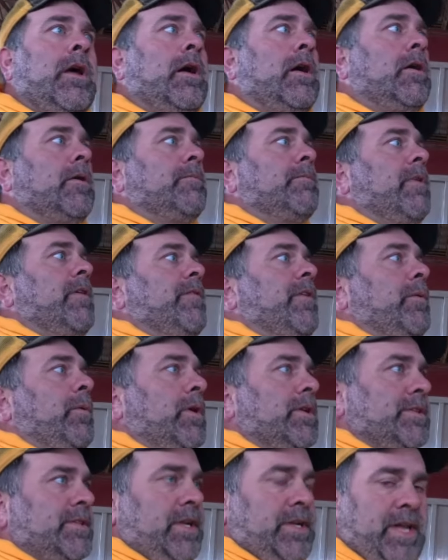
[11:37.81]
Um, if there
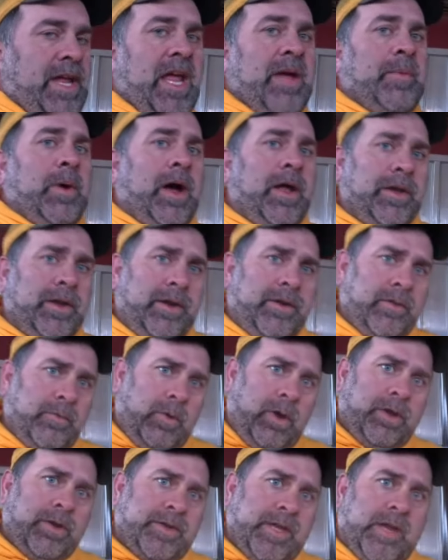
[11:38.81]
wasn't a dam on there,
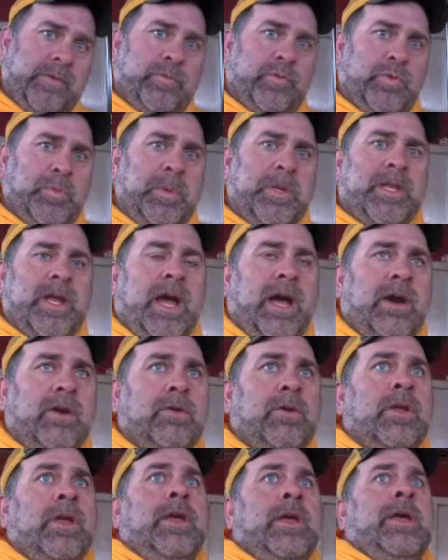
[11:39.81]
the water table would be
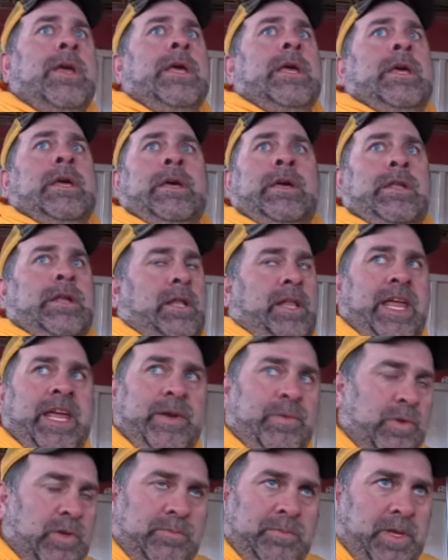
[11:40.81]
down, and the
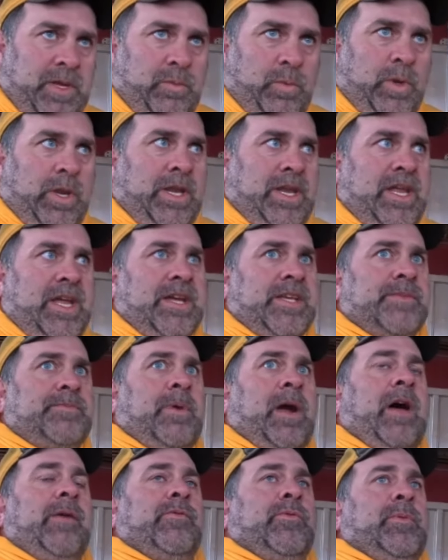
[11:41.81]
lake wouldn't be what it is
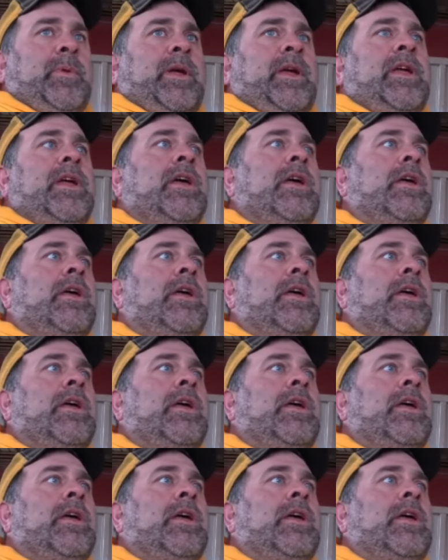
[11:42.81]
probably.